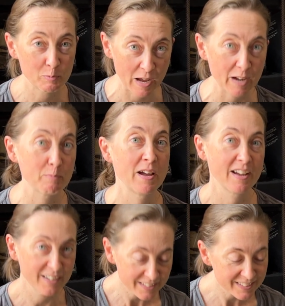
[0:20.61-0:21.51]

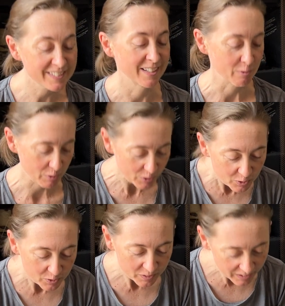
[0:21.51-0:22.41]
backpacks and
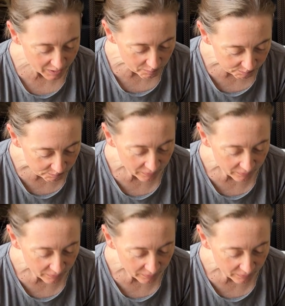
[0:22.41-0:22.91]
returned them.